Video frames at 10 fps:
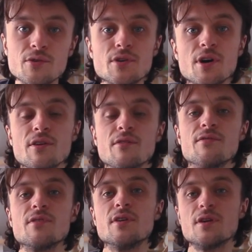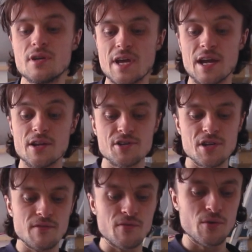your kind of
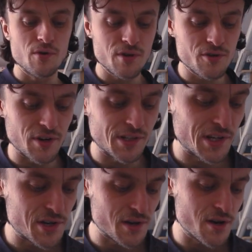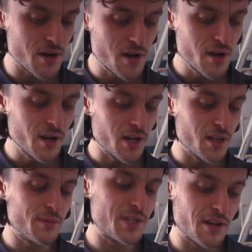energy for transition in
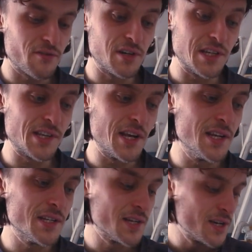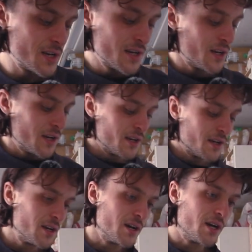the material is heat.
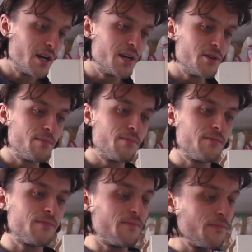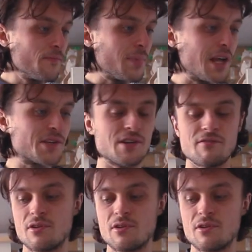Your plastic